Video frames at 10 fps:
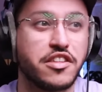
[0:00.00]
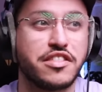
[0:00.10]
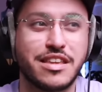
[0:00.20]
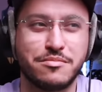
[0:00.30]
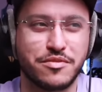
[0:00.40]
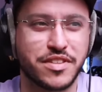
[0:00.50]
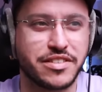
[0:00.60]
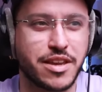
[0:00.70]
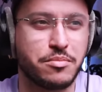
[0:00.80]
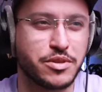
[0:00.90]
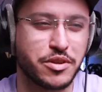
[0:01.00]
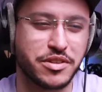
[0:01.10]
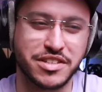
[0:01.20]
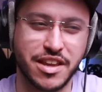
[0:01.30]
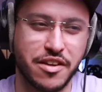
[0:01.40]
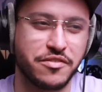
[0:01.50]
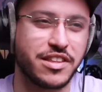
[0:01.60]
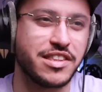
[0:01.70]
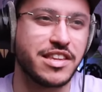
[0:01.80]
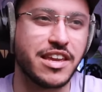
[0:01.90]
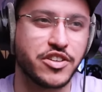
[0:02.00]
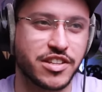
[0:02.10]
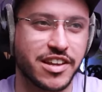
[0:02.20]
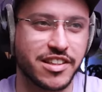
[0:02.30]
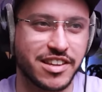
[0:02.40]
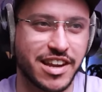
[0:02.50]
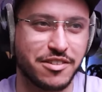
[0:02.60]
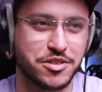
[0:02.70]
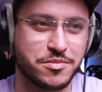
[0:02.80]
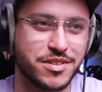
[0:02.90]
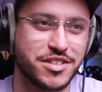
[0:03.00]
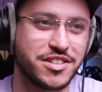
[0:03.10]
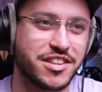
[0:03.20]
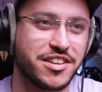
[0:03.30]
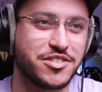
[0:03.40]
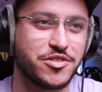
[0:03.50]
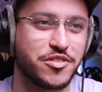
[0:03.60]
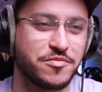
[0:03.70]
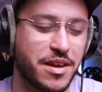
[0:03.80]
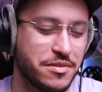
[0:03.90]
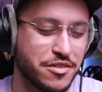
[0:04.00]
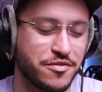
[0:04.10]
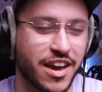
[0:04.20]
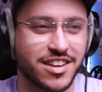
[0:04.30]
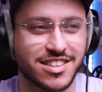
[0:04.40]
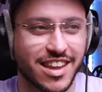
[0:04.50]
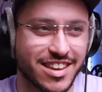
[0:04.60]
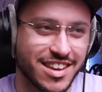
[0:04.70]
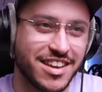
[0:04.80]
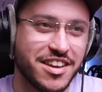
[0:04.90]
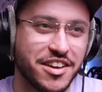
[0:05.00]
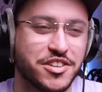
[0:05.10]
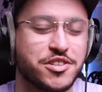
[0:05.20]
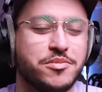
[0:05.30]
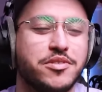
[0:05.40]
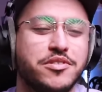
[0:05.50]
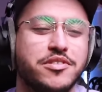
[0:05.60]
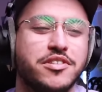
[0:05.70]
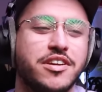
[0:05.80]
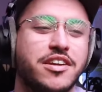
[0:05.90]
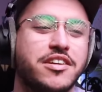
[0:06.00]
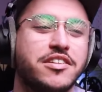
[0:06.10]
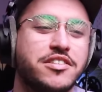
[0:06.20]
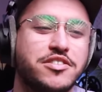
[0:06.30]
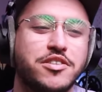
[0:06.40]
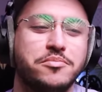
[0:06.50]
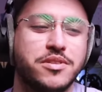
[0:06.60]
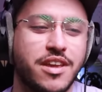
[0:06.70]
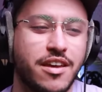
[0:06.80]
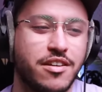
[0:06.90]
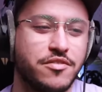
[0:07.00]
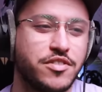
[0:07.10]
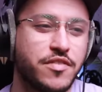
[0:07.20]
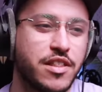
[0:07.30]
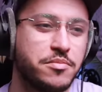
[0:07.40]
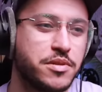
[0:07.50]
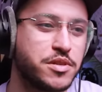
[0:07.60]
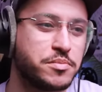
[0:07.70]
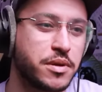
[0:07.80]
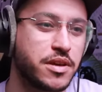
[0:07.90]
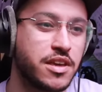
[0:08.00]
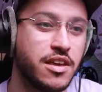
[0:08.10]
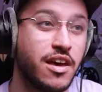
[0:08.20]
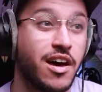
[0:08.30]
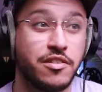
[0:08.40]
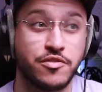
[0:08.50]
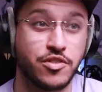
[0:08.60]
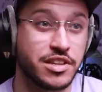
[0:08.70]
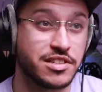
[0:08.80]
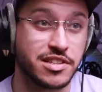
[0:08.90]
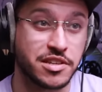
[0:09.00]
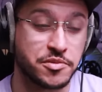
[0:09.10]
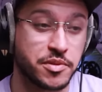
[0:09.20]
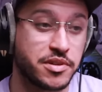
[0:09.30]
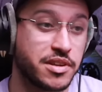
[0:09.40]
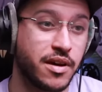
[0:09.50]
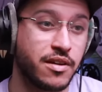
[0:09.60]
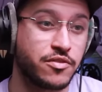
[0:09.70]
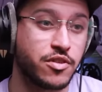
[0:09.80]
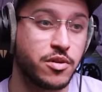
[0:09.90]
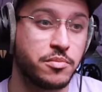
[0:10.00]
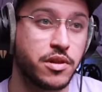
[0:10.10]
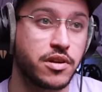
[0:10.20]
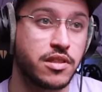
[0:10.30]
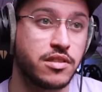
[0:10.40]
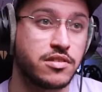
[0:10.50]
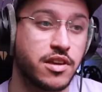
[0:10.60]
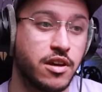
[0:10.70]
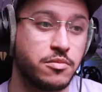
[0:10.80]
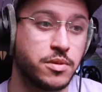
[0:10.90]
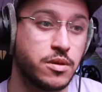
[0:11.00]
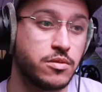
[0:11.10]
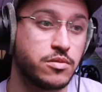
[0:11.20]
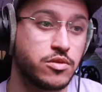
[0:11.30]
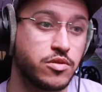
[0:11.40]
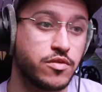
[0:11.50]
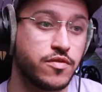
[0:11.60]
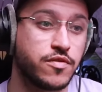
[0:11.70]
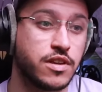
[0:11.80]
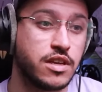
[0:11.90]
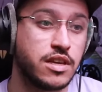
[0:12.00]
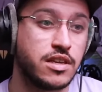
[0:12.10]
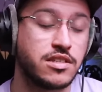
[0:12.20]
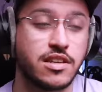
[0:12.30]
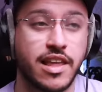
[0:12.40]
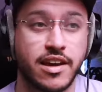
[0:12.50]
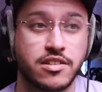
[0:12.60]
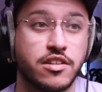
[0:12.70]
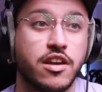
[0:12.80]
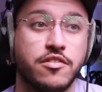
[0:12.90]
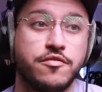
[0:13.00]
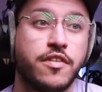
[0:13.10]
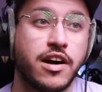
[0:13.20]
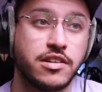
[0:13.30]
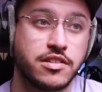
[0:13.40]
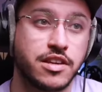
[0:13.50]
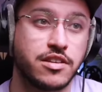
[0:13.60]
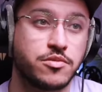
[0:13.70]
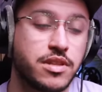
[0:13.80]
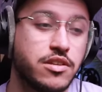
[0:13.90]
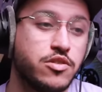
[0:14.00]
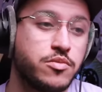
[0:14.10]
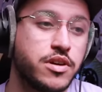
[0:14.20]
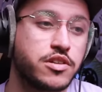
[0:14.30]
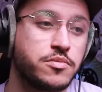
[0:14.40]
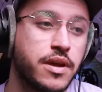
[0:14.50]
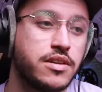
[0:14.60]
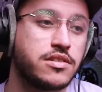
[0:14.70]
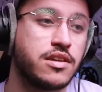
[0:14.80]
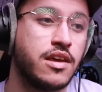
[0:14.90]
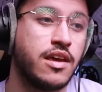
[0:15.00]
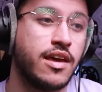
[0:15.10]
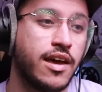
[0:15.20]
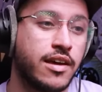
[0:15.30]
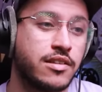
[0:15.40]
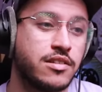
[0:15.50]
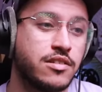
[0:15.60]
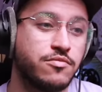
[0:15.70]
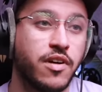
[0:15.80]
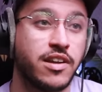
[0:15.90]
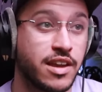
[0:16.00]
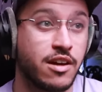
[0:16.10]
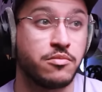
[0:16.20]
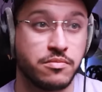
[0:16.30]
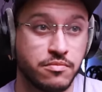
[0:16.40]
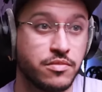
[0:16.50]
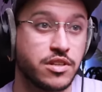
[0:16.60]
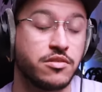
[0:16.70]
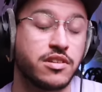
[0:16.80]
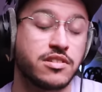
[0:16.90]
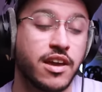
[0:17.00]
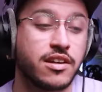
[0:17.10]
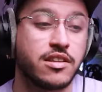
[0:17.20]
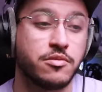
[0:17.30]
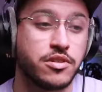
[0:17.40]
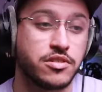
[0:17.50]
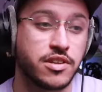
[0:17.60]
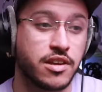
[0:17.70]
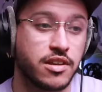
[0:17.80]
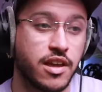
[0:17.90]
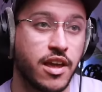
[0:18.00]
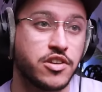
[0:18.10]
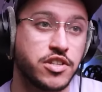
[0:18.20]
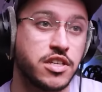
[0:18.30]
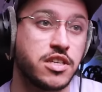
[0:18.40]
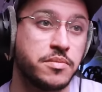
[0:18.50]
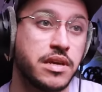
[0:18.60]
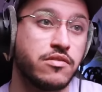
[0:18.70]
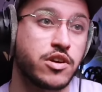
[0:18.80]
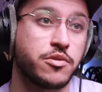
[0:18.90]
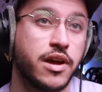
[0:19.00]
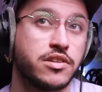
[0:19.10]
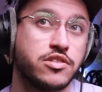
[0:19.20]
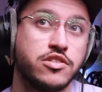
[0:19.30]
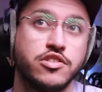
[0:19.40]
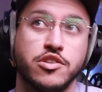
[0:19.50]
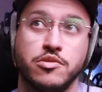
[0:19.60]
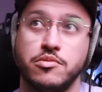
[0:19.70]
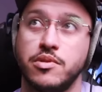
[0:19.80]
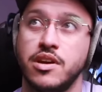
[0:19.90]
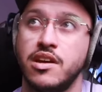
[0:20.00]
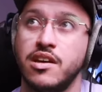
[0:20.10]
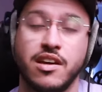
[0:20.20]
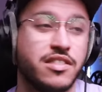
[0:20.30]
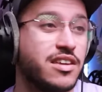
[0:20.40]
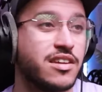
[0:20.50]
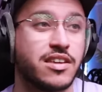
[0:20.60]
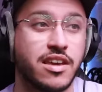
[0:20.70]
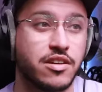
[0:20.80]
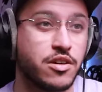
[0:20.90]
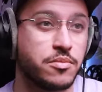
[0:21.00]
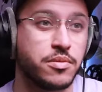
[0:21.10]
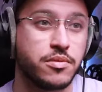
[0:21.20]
theme of this episode is definitely niche little announcements that sort of maybe affect like a small subset of developers, but I fall into this one. I've got a plugin to help you sort of select and find things within your workspace. And right now we're doing exactly what you said, a HTTP request to, I think, a GitHub